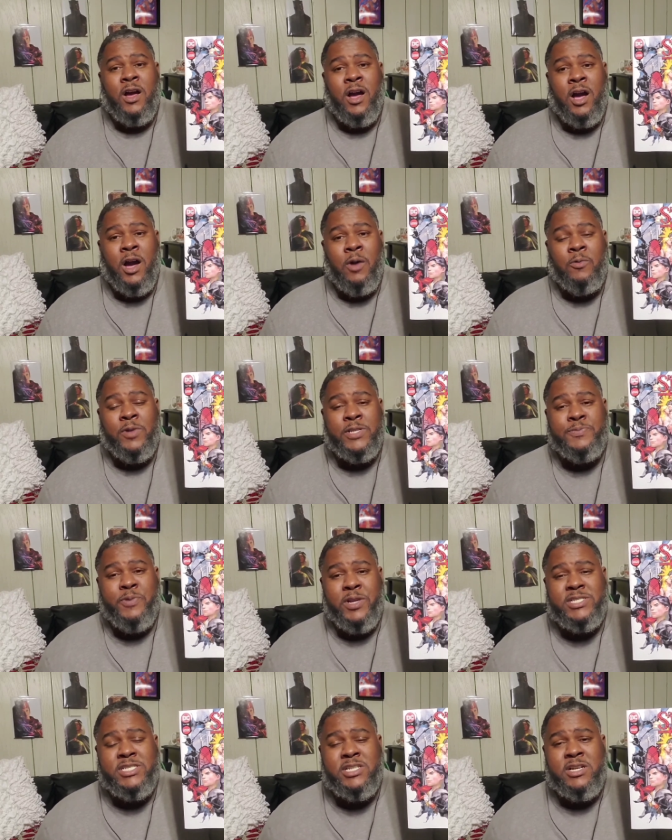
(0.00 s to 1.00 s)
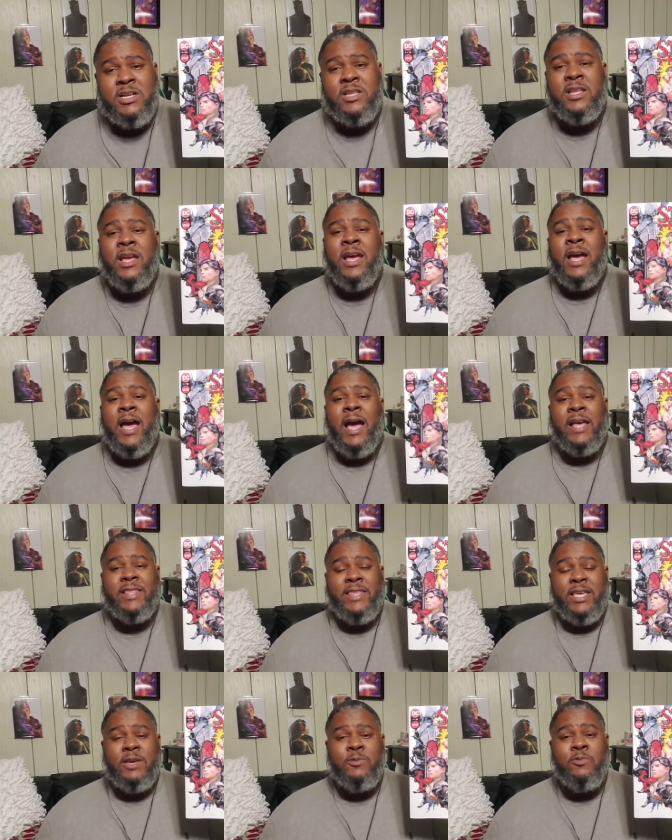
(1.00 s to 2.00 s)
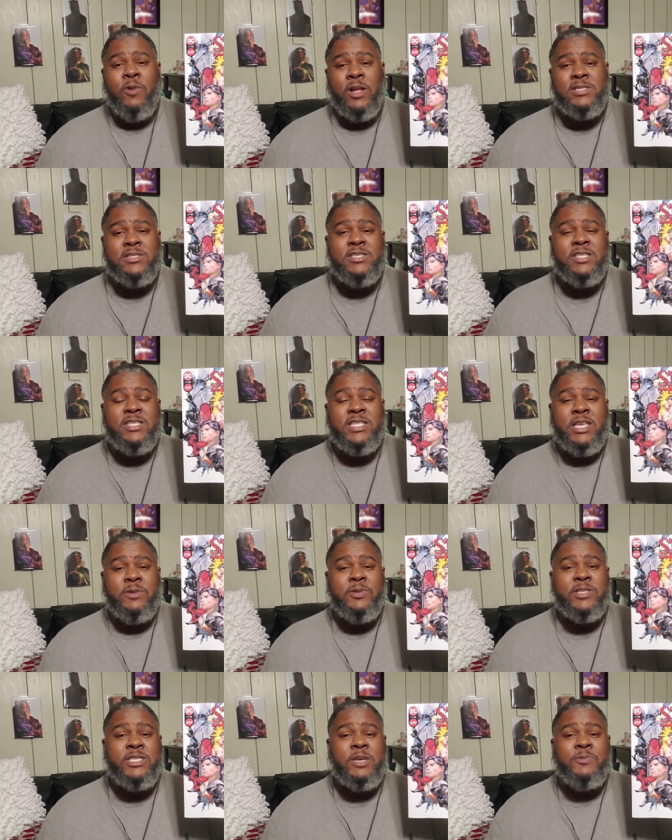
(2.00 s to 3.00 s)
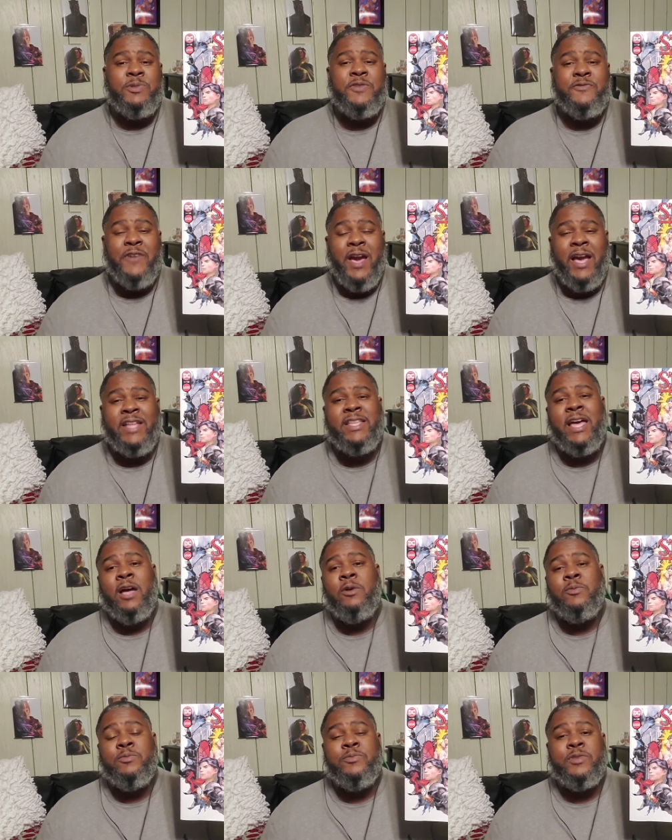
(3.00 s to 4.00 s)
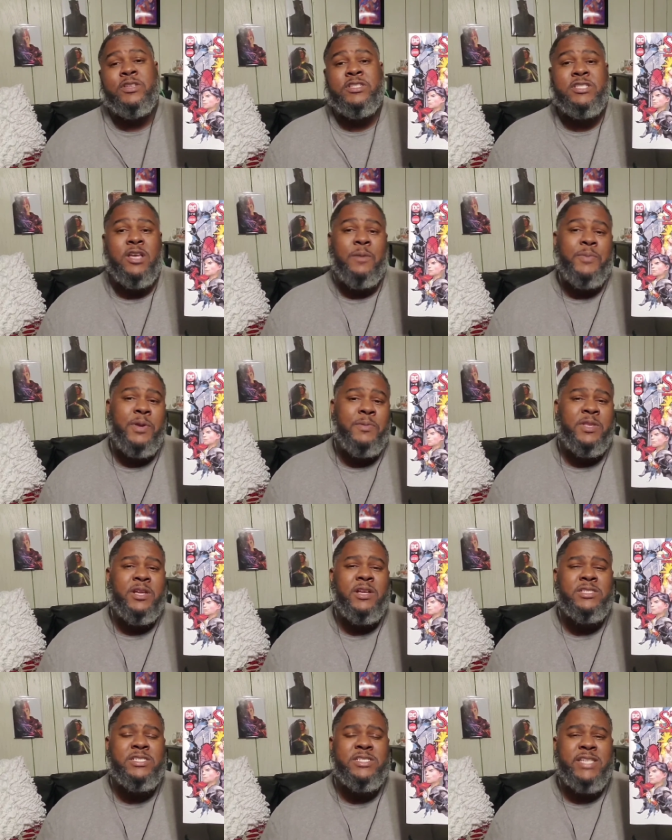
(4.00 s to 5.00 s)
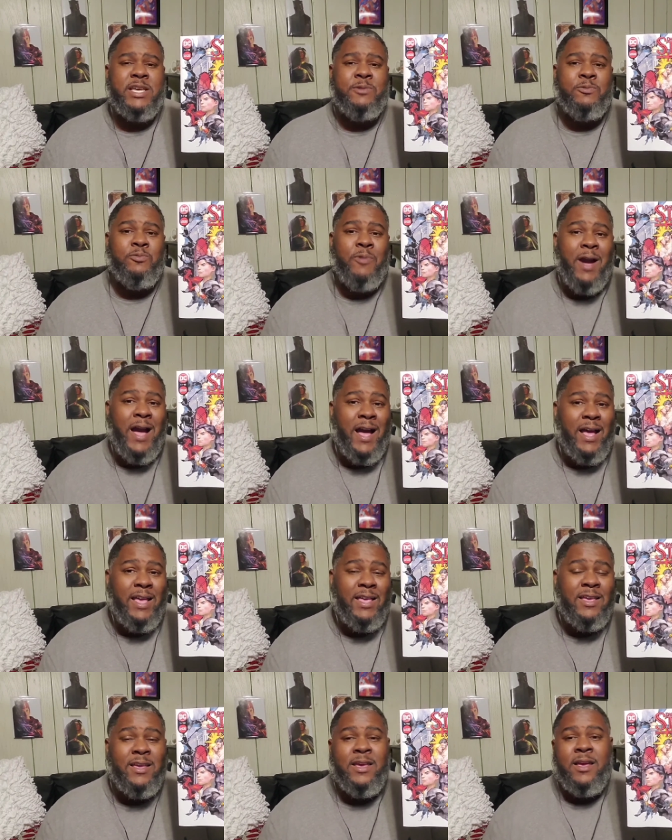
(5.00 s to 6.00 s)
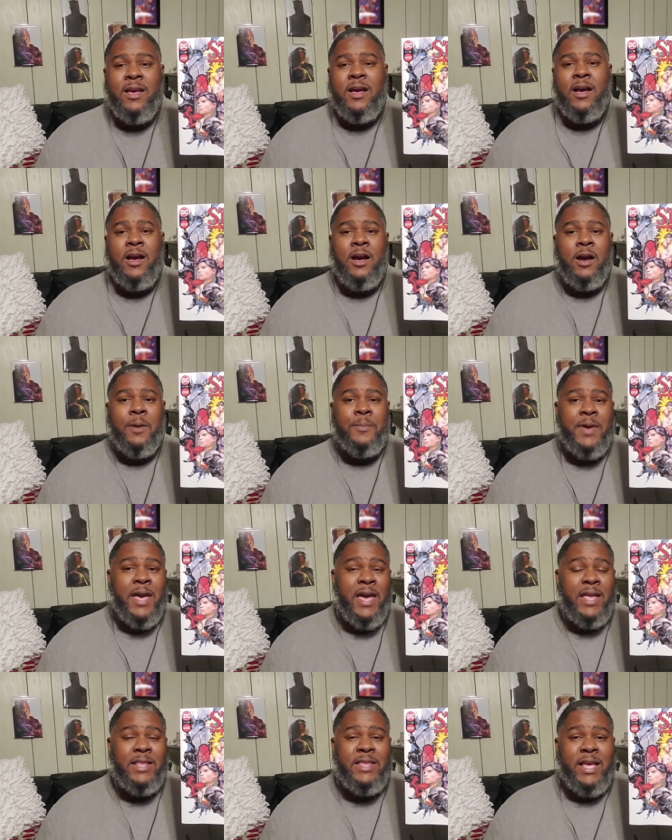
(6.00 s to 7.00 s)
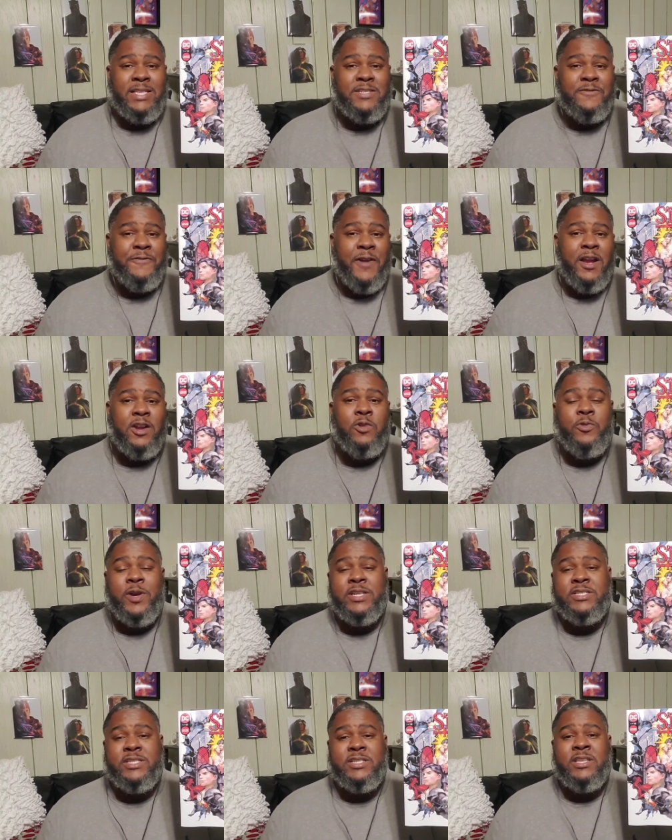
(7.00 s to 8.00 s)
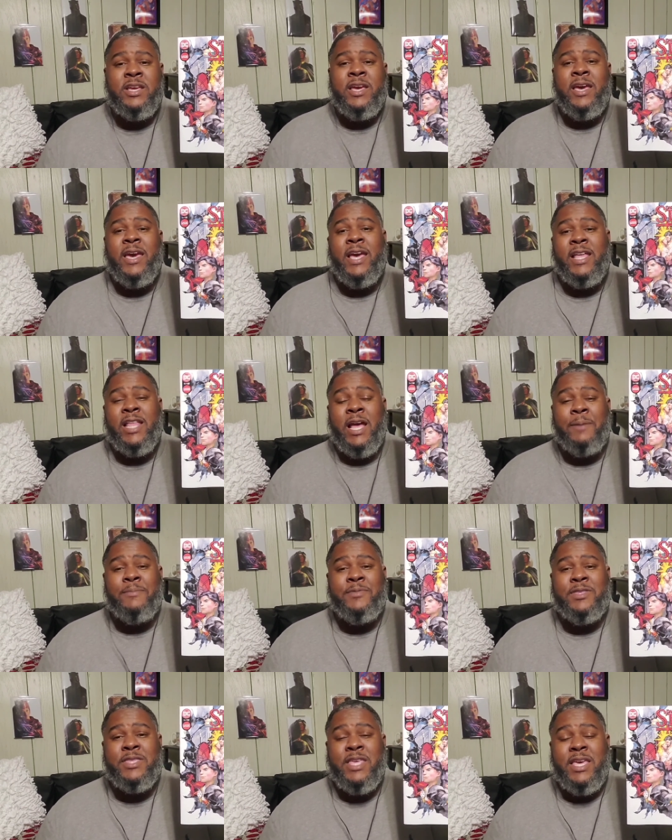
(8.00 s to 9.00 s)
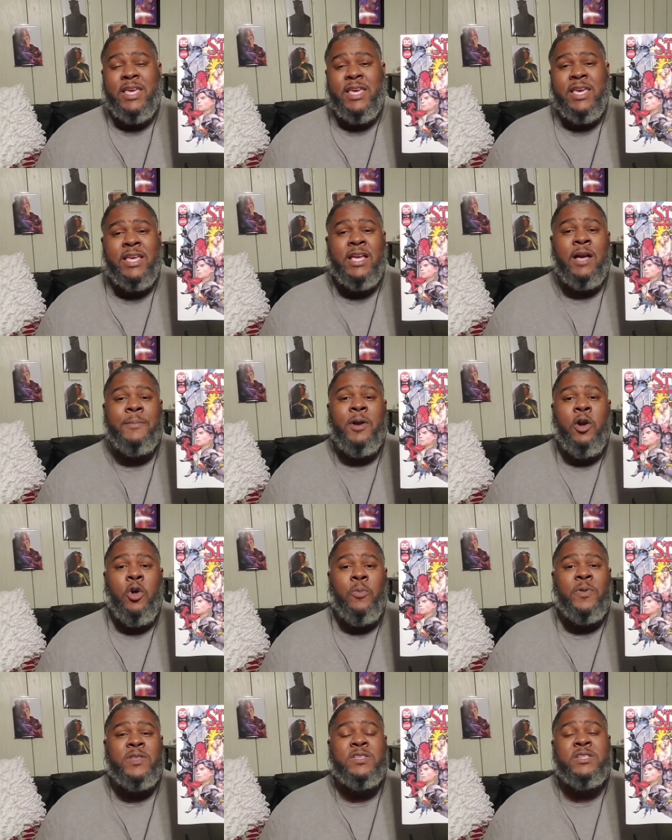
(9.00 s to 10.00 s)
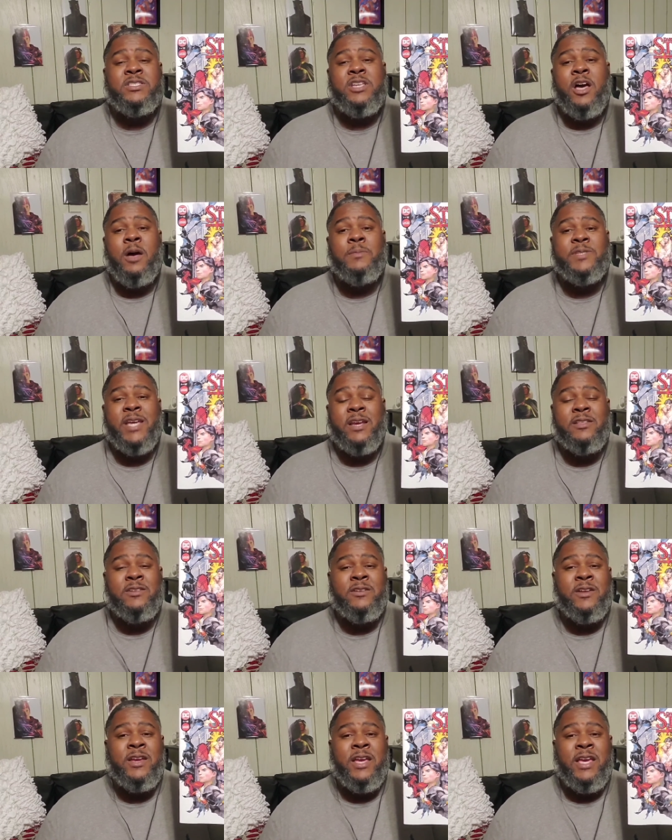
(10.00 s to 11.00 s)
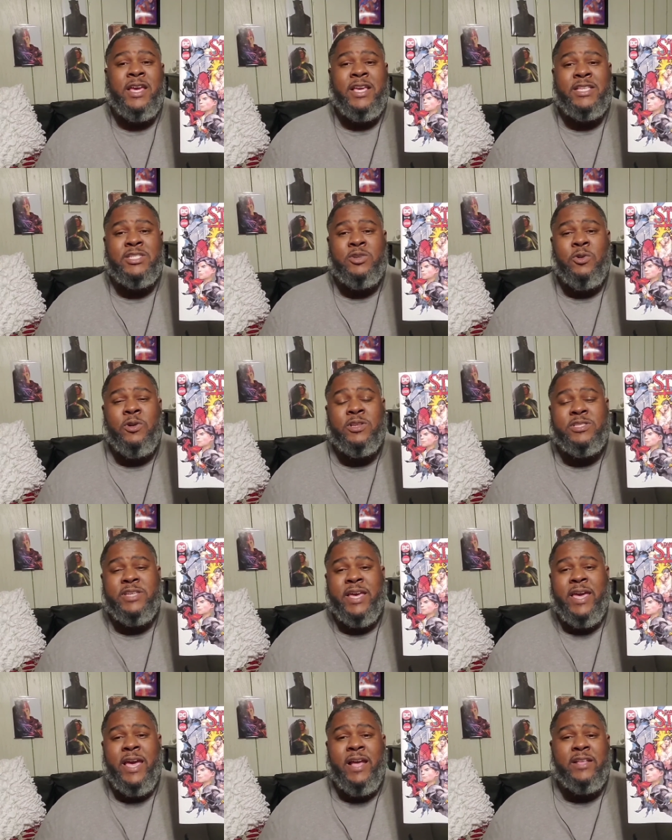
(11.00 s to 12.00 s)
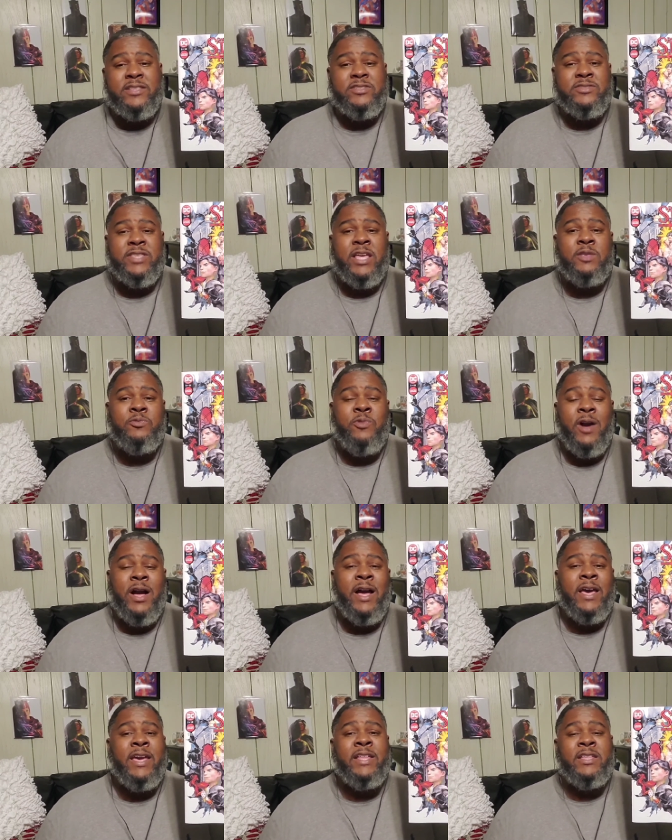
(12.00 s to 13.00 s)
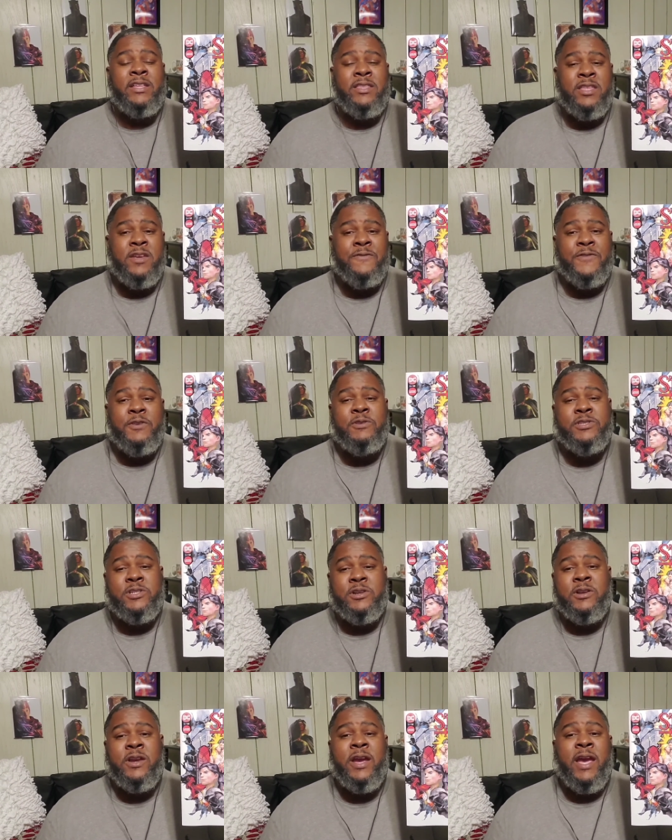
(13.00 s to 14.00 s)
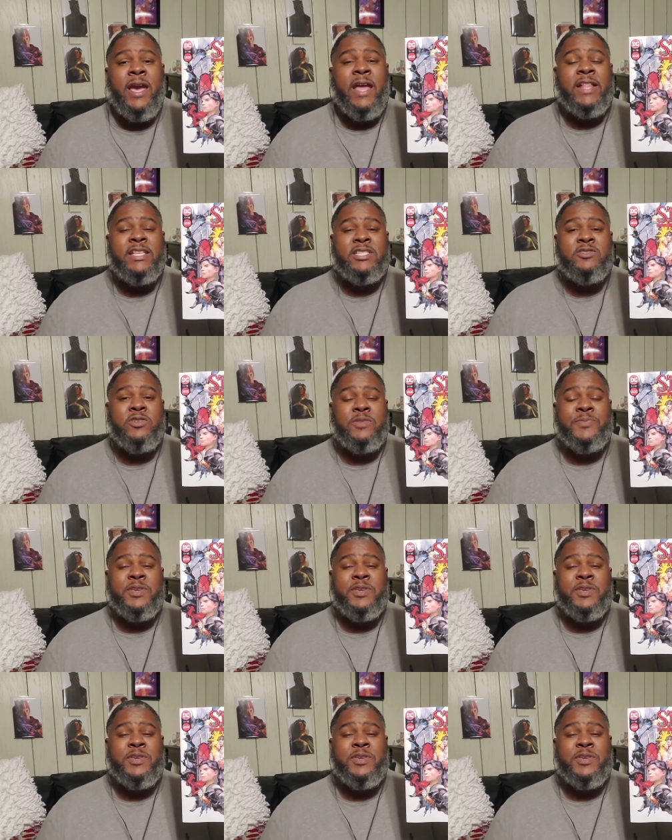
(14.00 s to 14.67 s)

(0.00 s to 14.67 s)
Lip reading: was pretty good. I think one of the secrets that we find out, some people are going to say why, and that's a fair question. And I'm hoping that Tom Taylor is going to answer that why in the near future, and it's going to